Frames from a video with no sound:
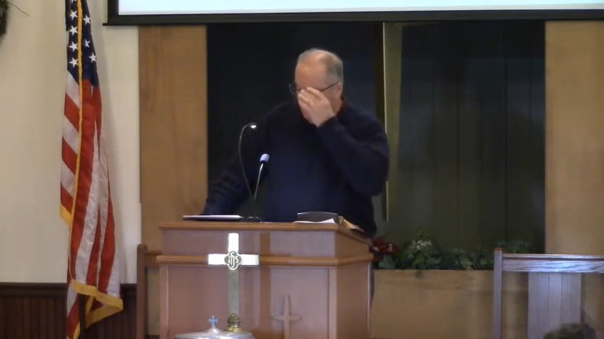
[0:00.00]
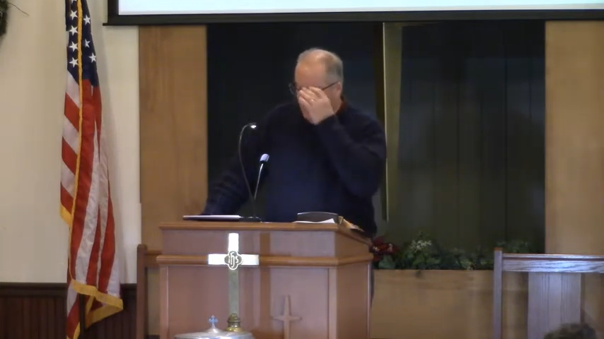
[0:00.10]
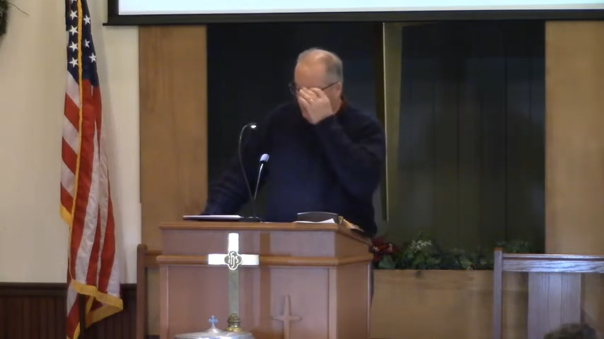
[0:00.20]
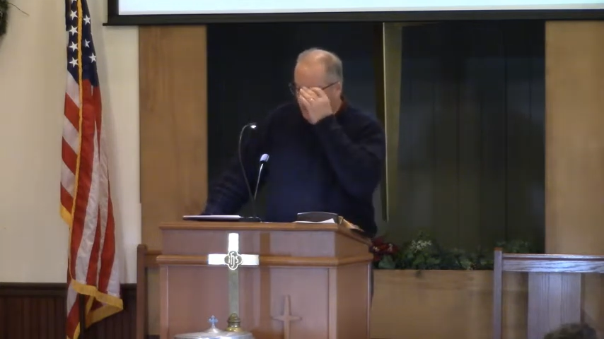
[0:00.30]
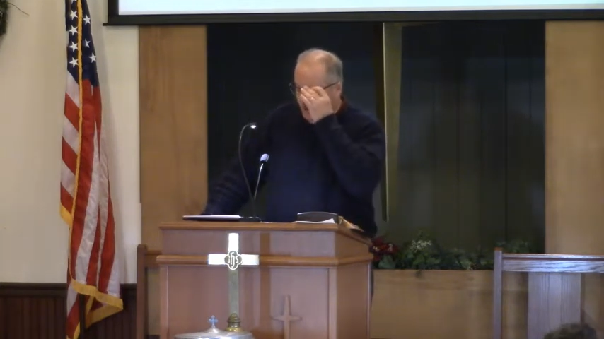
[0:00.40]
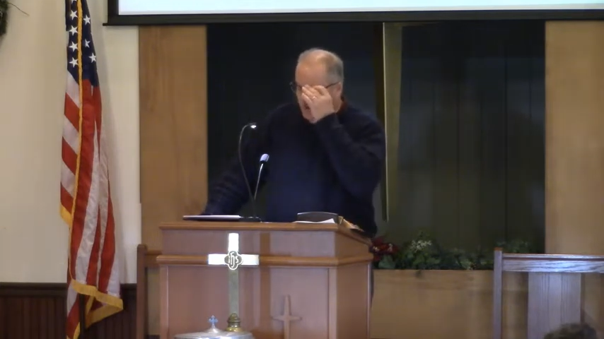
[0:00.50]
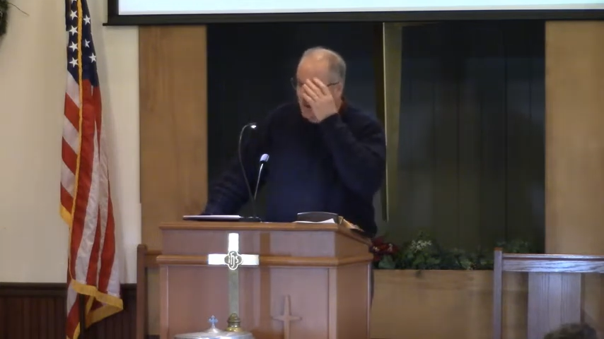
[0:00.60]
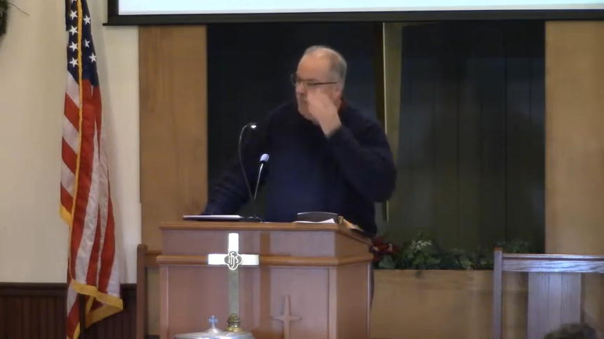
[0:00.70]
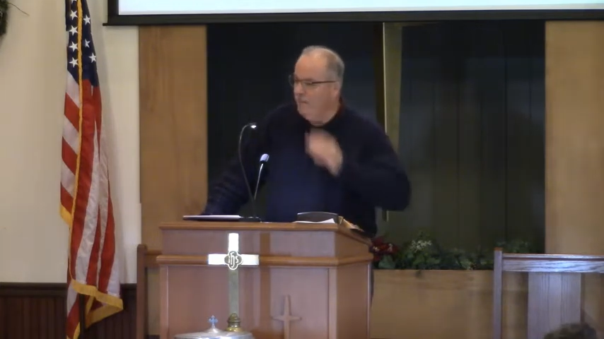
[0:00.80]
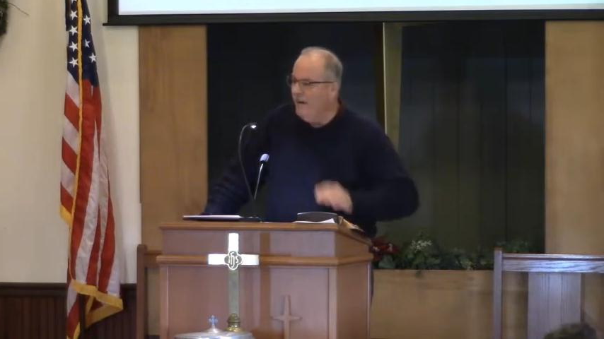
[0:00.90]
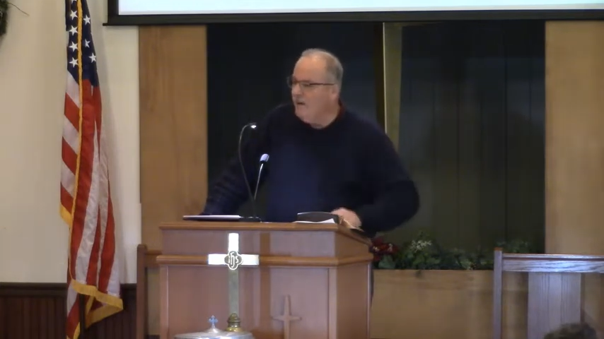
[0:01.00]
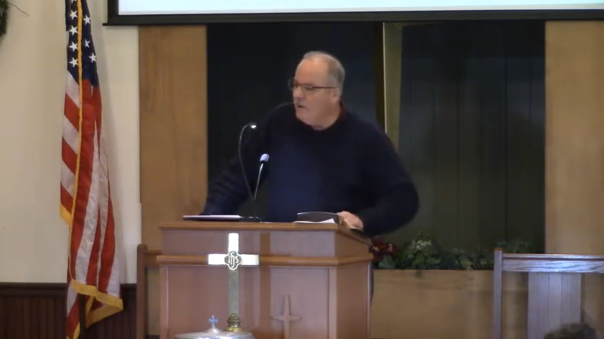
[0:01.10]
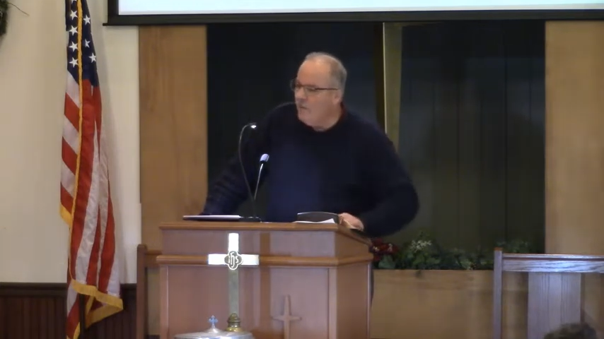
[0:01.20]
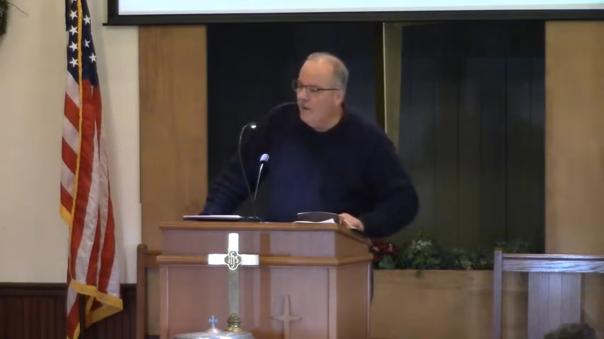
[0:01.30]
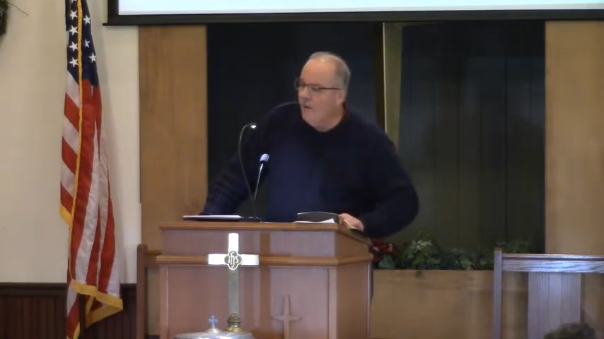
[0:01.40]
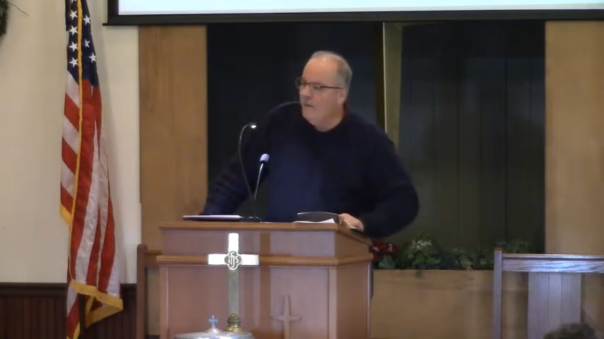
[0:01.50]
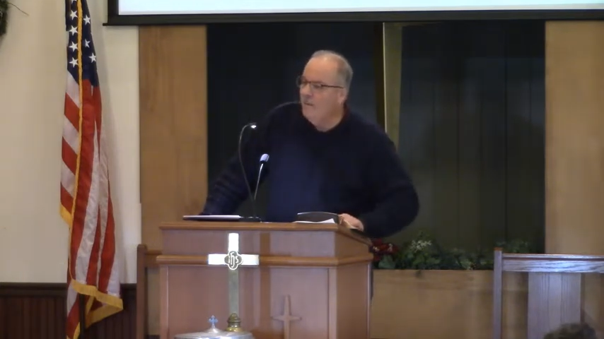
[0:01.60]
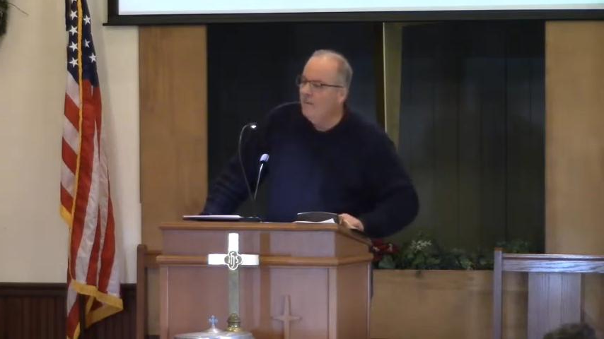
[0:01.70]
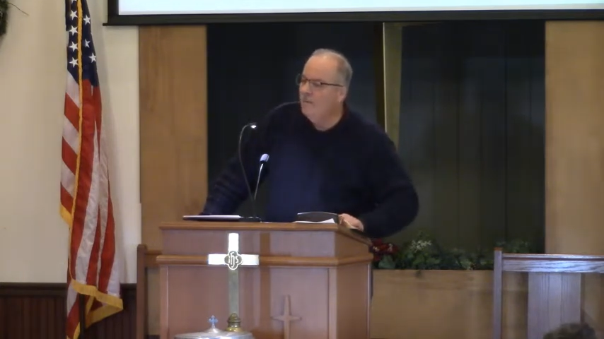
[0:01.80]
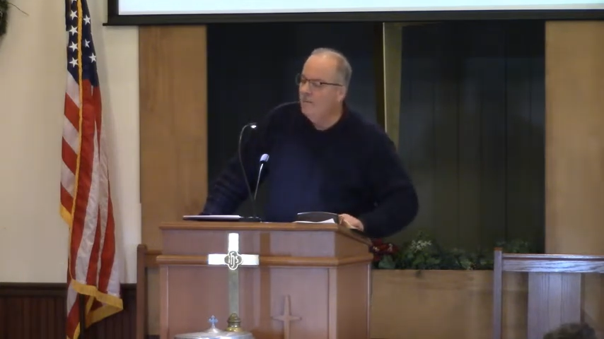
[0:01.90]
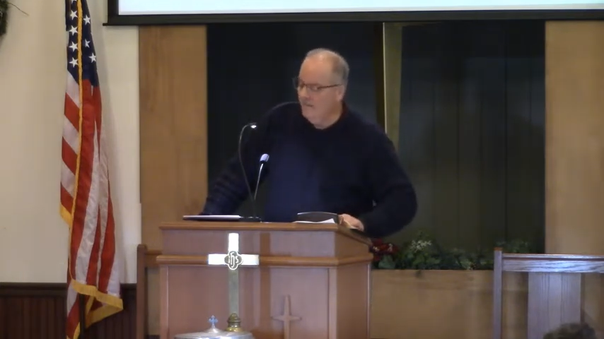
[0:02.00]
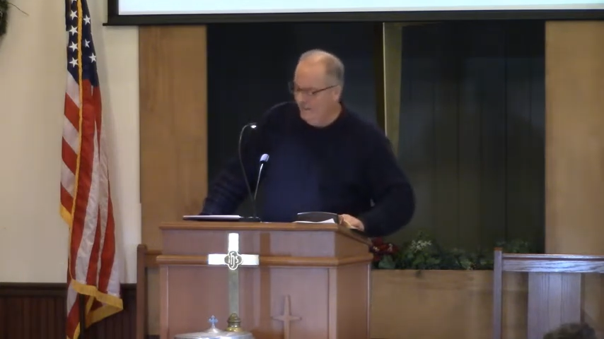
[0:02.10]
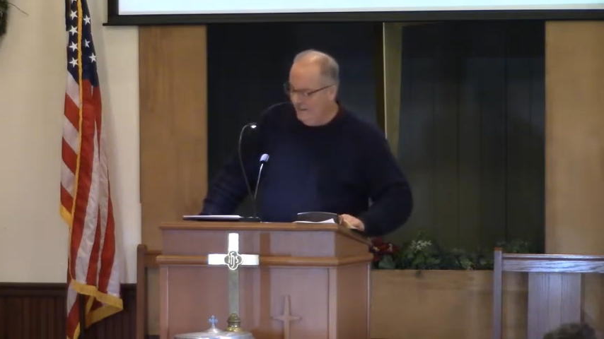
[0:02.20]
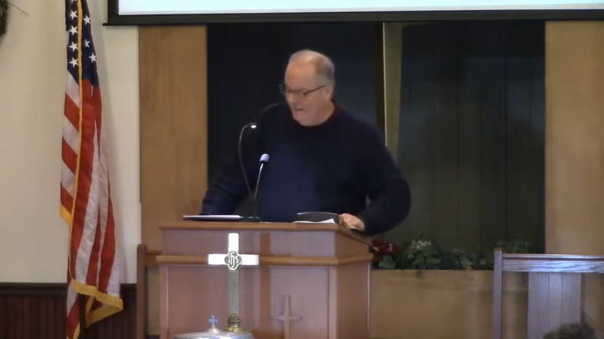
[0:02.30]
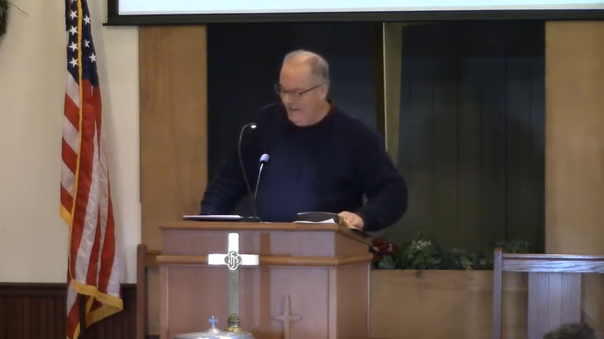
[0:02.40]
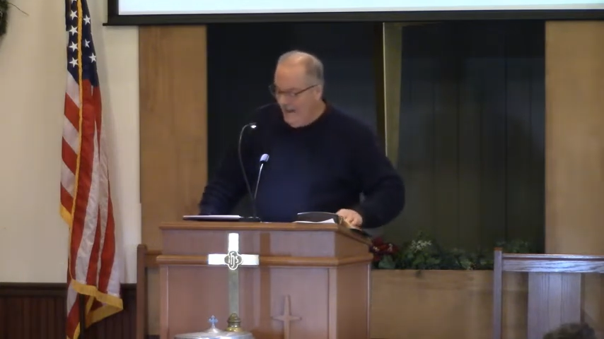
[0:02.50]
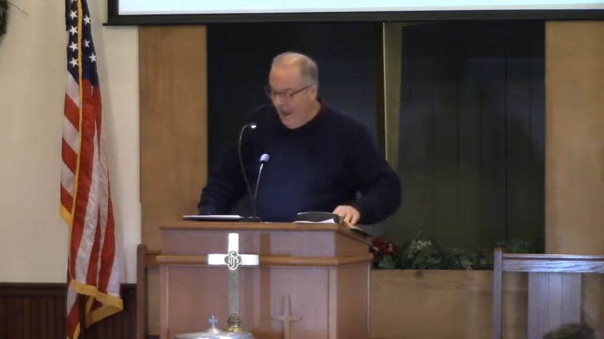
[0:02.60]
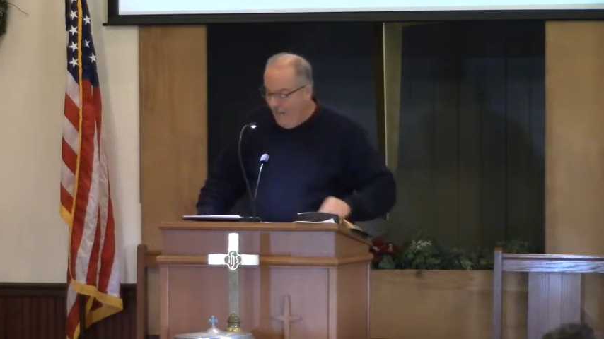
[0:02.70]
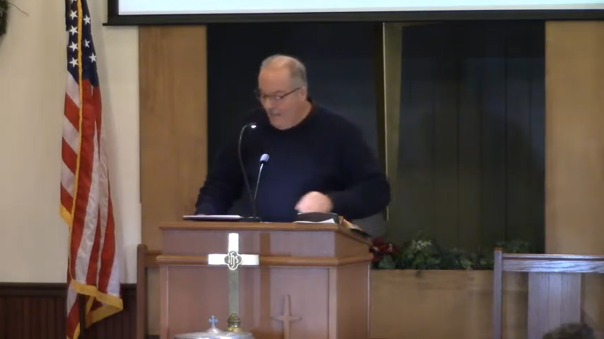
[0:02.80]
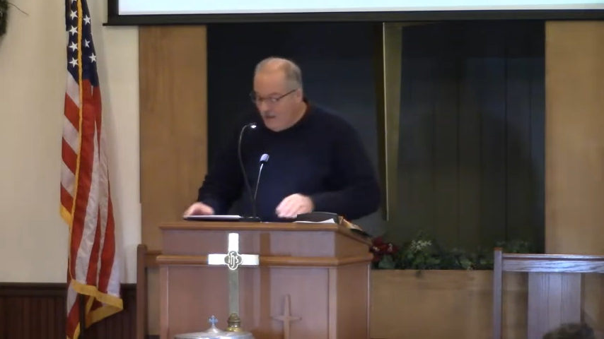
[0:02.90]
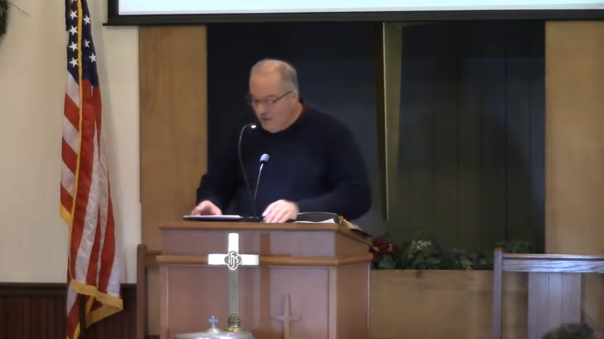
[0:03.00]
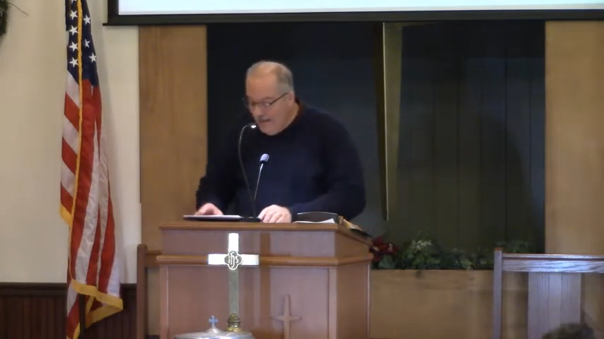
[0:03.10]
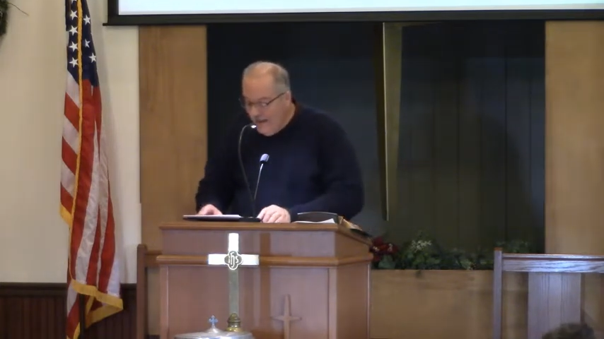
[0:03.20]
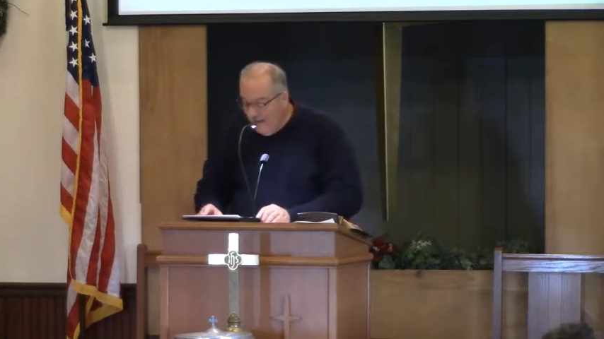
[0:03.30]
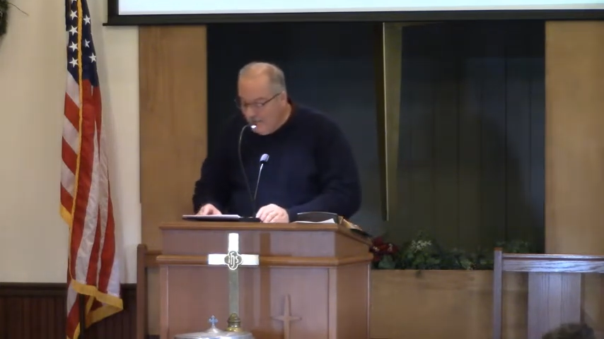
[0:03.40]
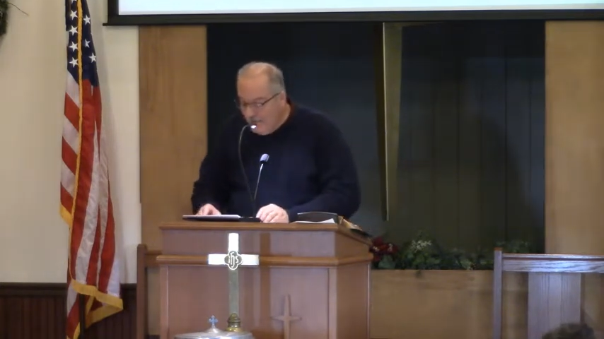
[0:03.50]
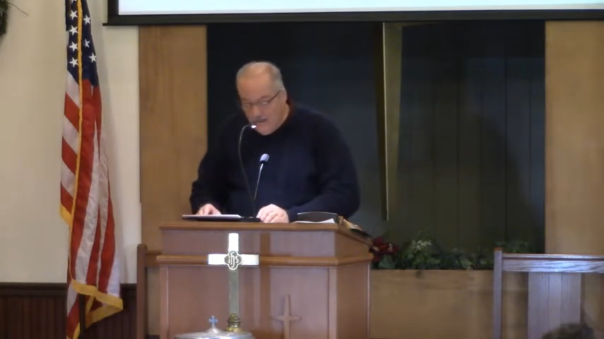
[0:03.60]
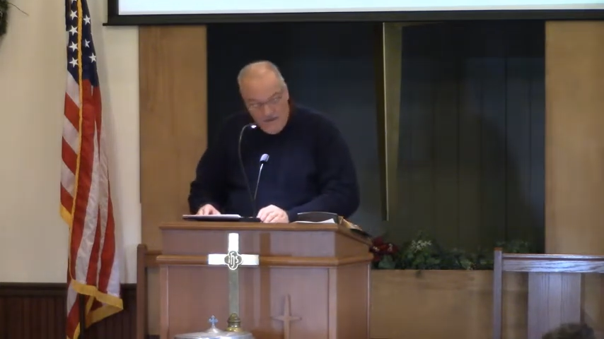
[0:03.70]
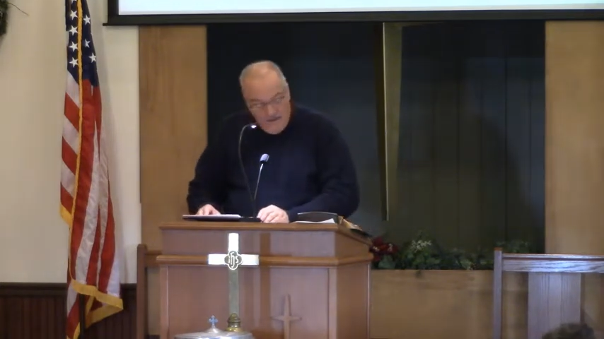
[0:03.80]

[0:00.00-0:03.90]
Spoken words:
Jesus, I'm preparing you though. And this gift